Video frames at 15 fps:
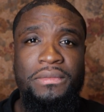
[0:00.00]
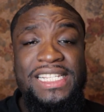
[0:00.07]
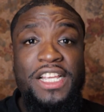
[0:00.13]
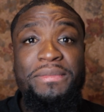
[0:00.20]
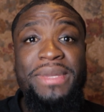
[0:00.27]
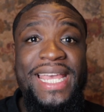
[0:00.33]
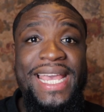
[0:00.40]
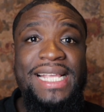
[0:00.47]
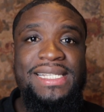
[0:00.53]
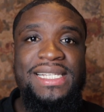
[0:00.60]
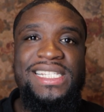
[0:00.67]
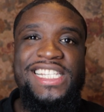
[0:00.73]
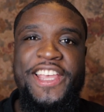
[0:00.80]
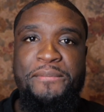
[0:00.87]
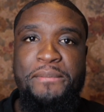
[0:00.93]
In some
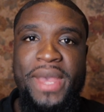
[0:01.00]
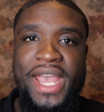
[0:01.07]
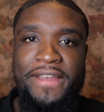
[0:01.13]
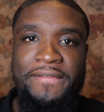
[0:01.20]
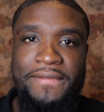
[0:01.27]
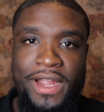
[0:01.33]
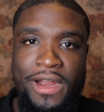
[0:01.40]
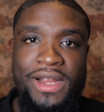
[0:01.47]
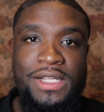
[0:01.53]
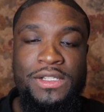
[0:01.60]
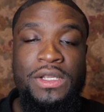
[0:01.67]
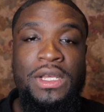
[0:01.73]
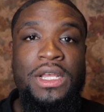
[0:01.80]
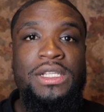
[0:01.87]
cases, it may vary.